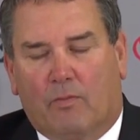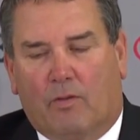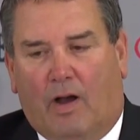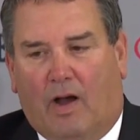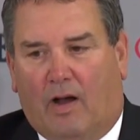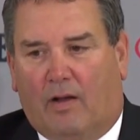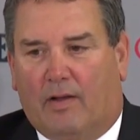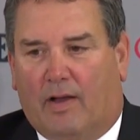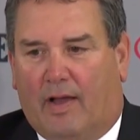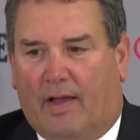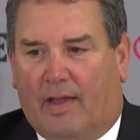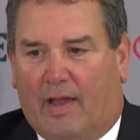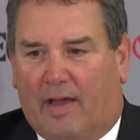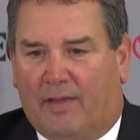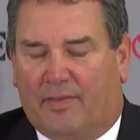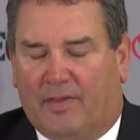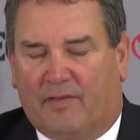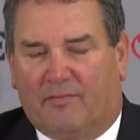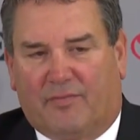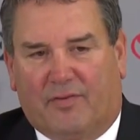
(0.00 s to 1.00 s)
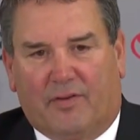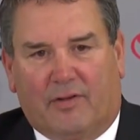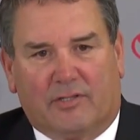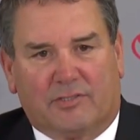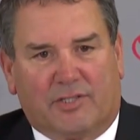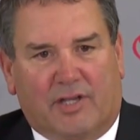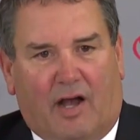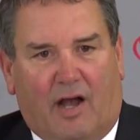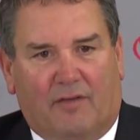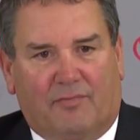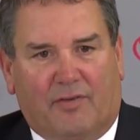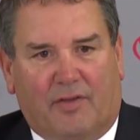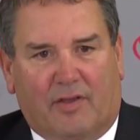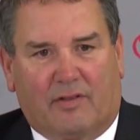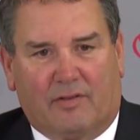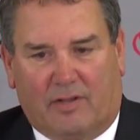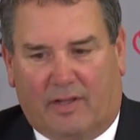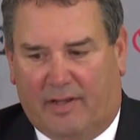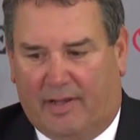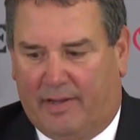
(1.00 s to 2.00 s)
Well, I, I think
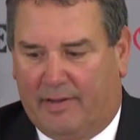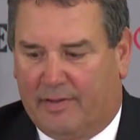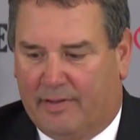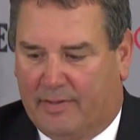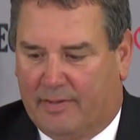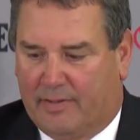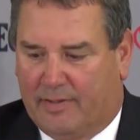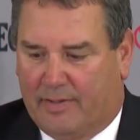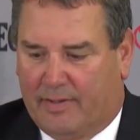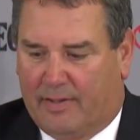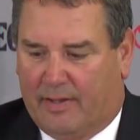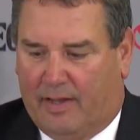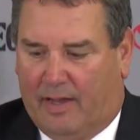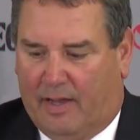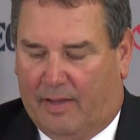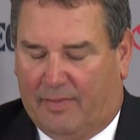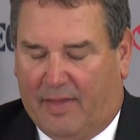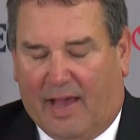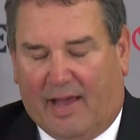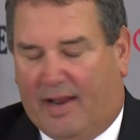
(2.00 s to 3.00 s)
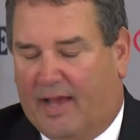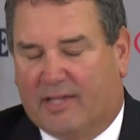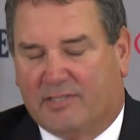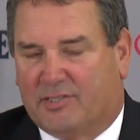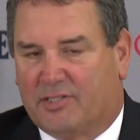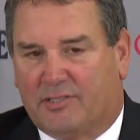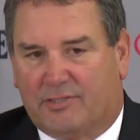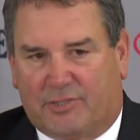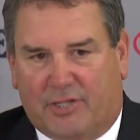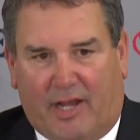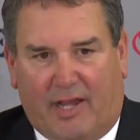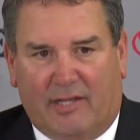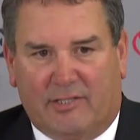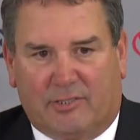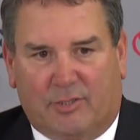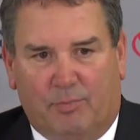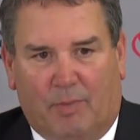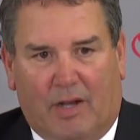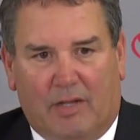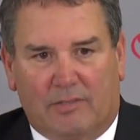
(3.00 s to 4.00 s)
philosophically, uh, that hasn't
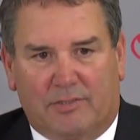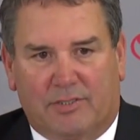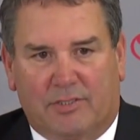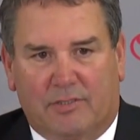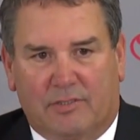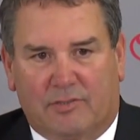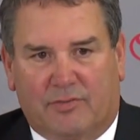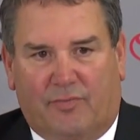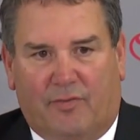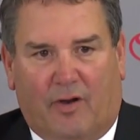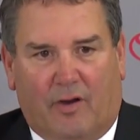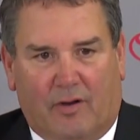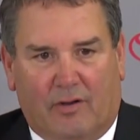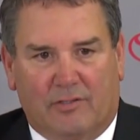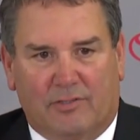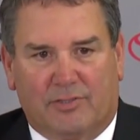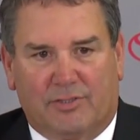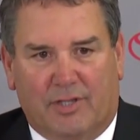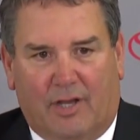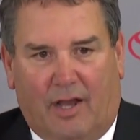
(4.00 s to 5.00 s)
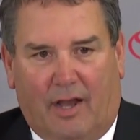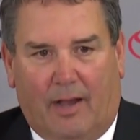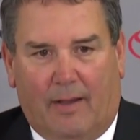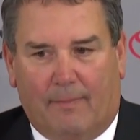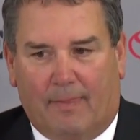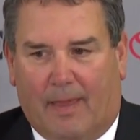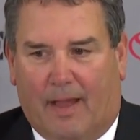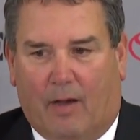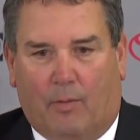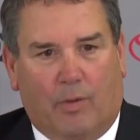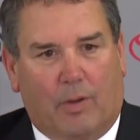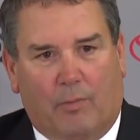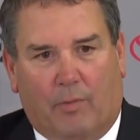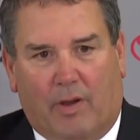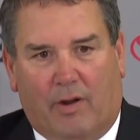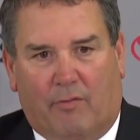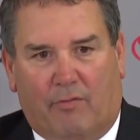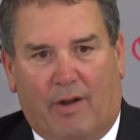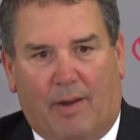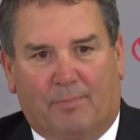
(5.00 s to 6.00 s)
changed much as far as uh, how we
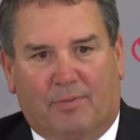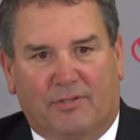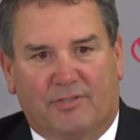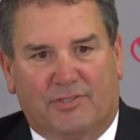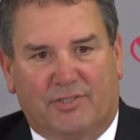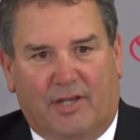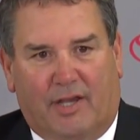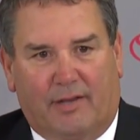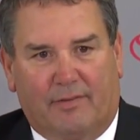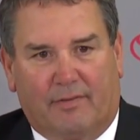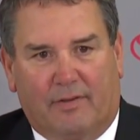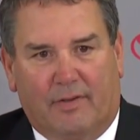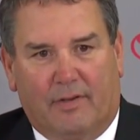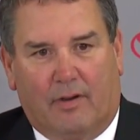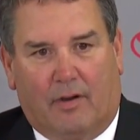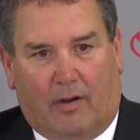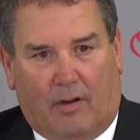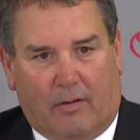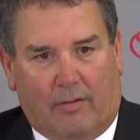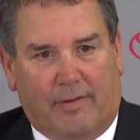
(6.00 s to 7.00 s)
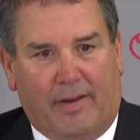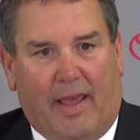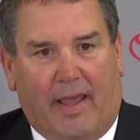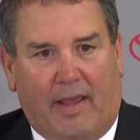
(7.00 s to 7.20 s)
want to represent our